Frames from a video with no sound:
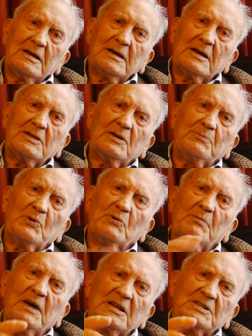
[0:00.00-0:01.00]
and they both
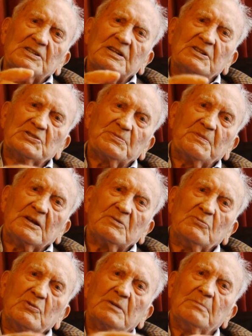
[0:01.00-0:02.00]
married Irishmen.
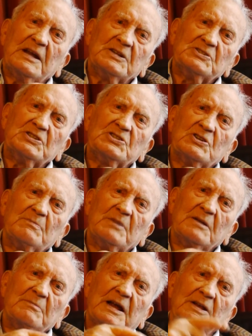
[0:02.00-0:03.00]
One married a
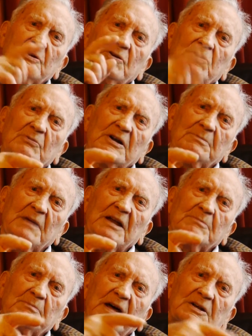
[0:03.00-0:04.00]
Dublin man, another one mar
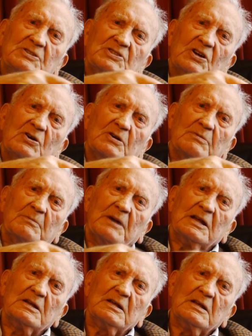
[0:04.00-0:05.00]
married a Galway
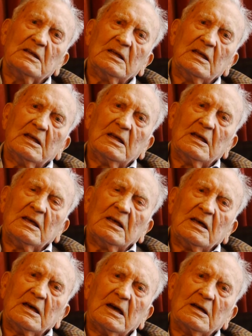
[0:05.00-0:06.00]
man.
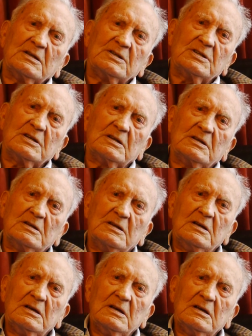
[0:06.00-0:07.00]
And uh,
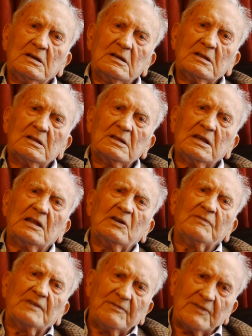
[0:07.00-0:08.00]
they
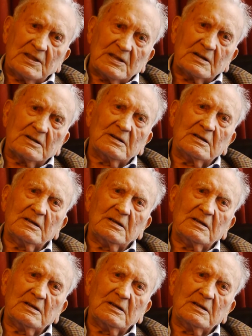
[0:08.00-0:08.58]
love living there.